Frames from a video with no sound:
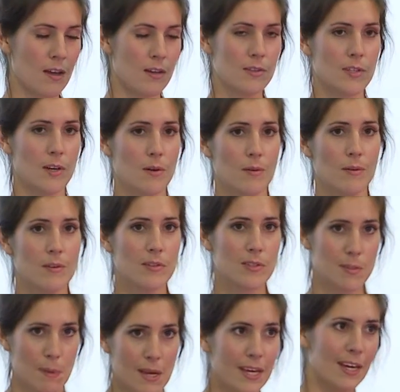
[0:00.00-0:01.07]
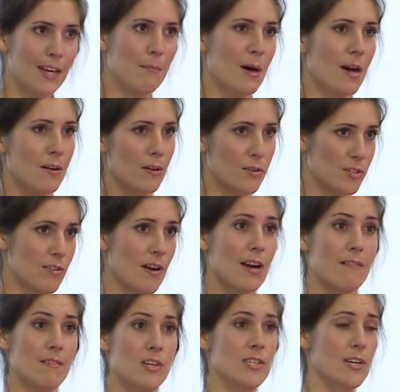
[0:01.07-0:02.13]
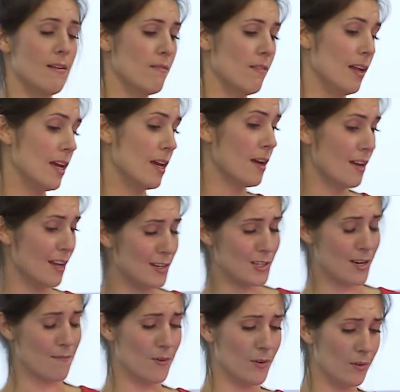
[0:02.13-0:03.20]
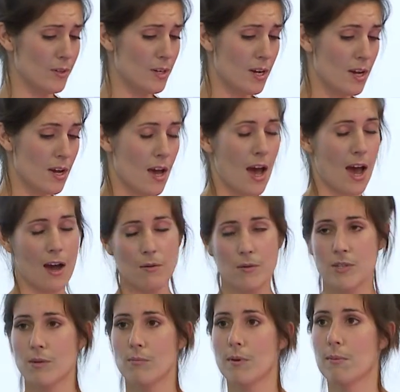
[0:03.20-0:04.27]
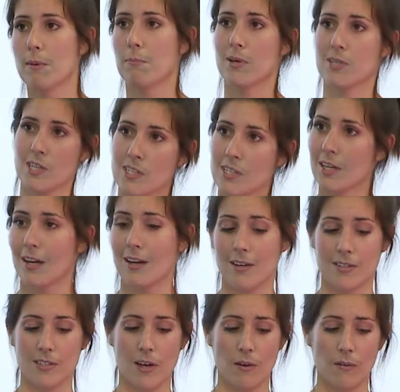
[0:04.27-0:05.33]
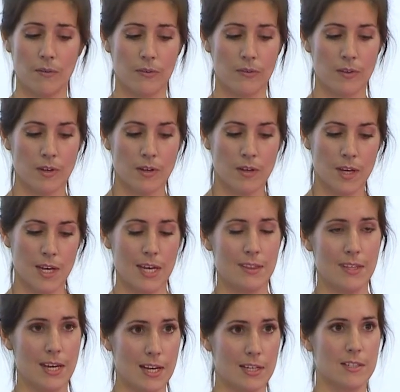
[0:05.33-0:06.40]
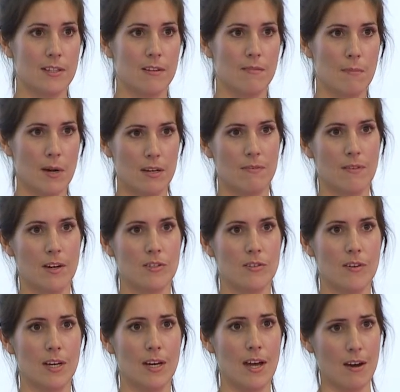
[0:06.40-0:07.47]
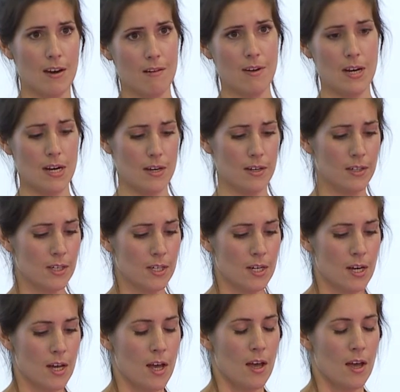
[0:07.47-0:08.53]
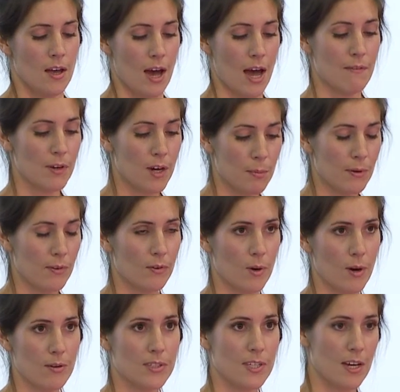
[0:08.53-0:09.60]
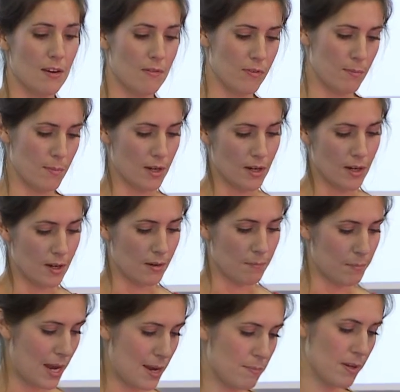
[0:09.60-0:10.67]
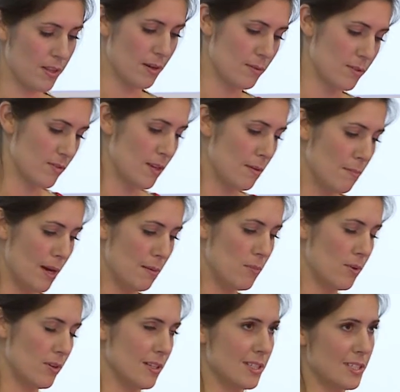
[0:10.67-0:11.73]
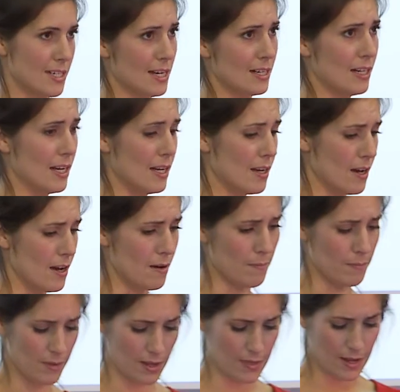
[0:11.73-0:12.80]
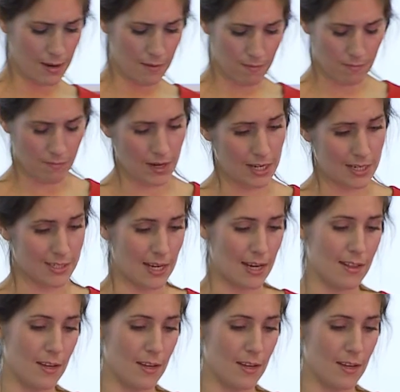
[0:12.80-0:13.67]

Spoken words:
So speaking about Australia in general, how should we be positioning ourselves in the additive manufacturing arena? I have a couple of quotes here from a paper that was written by Morgan Stanley, and they really say